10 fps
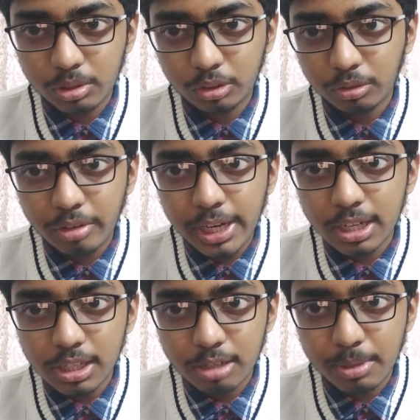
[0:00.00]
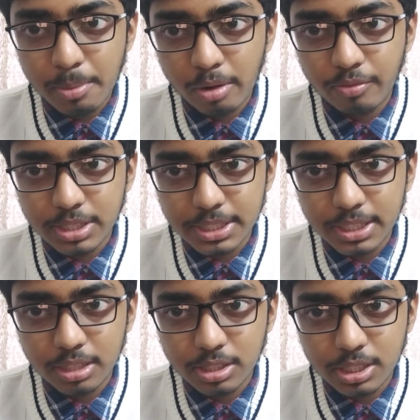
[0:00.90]
read a little bit about physics
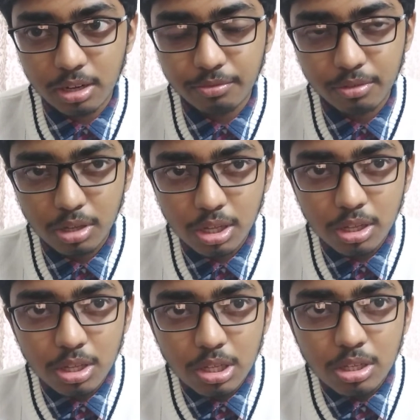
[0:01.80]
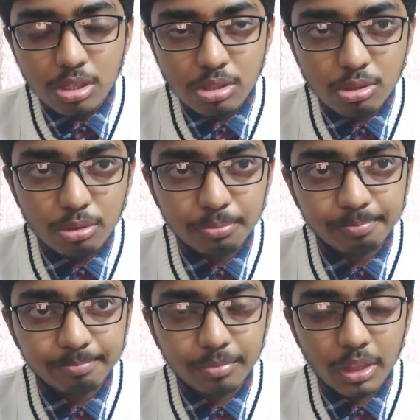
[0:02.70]
and stuff, so
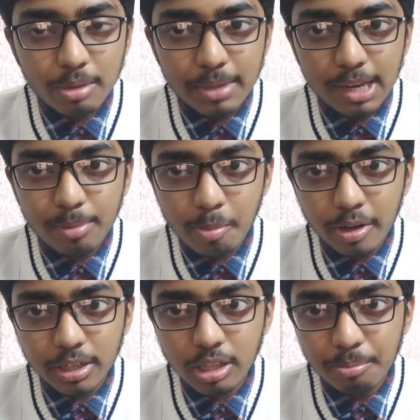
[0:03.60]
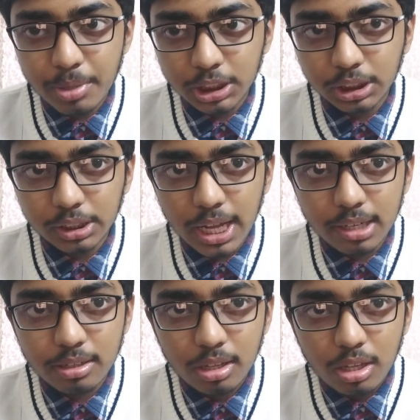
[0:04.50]
many people are under the impression
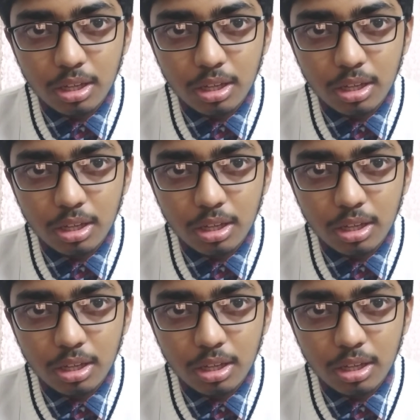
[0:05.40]
that